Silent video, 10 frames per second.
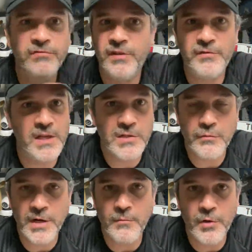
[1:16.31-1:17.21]
15,
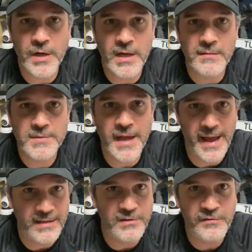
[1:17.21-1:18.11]
20 more games
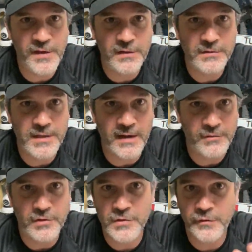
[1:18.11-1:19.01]
at the field
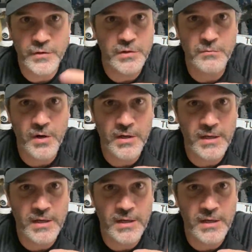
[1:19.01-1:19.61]
after those first two market